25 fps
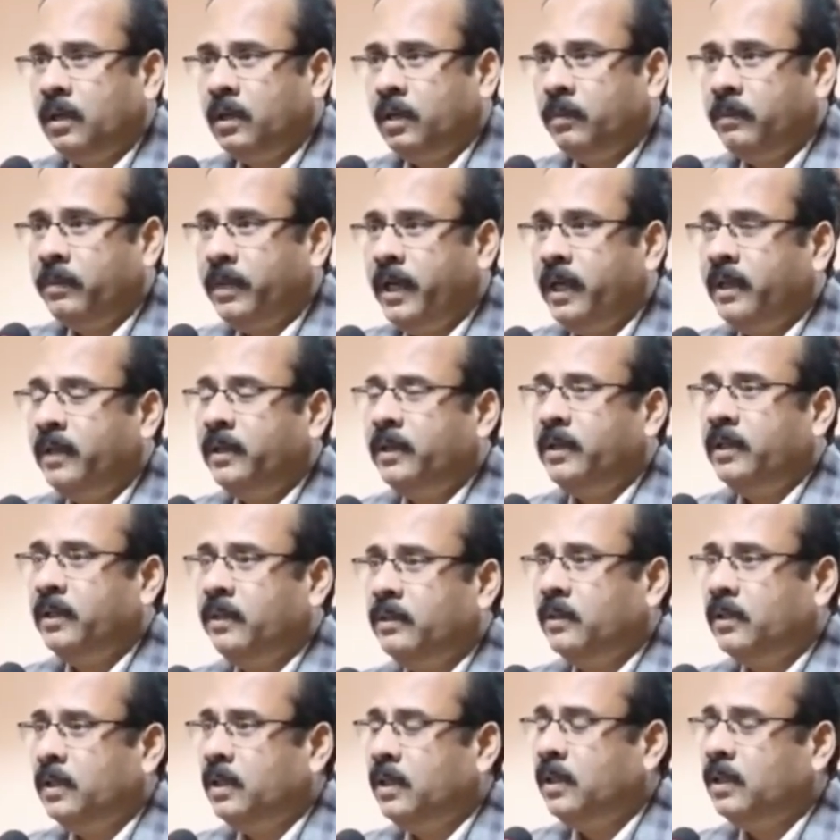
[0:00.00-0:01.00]
updated
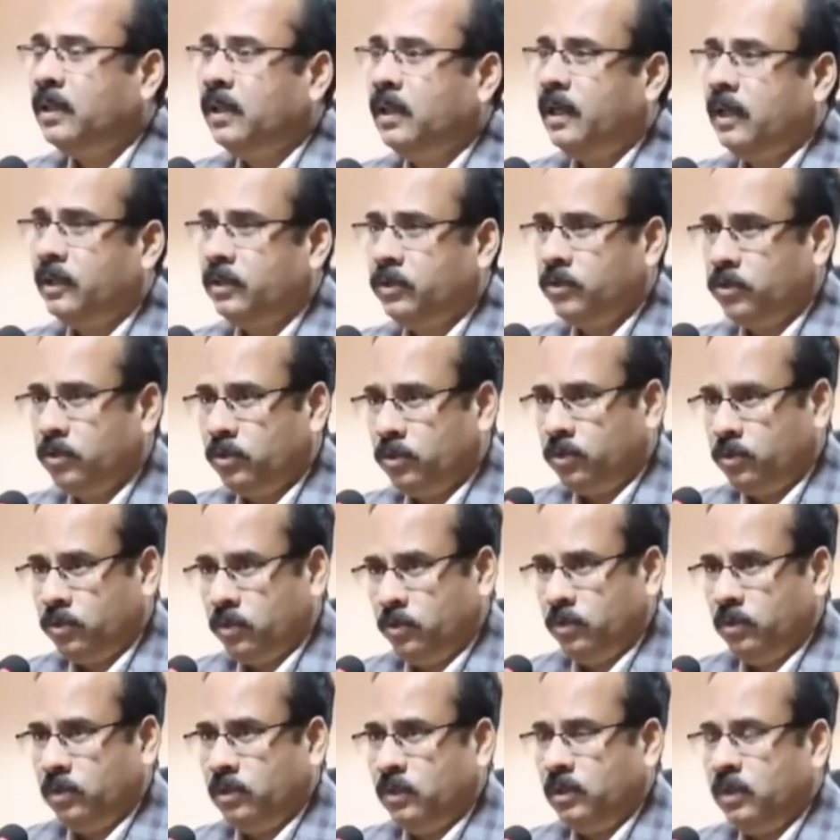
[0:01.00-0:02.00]
in the electoral
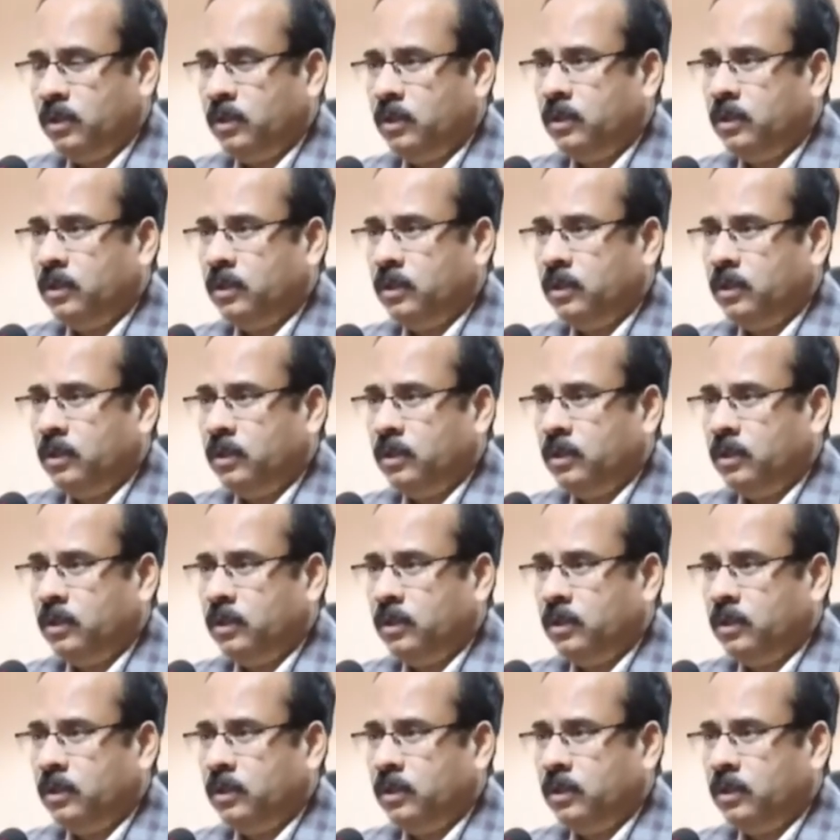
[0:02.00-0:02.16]
roll.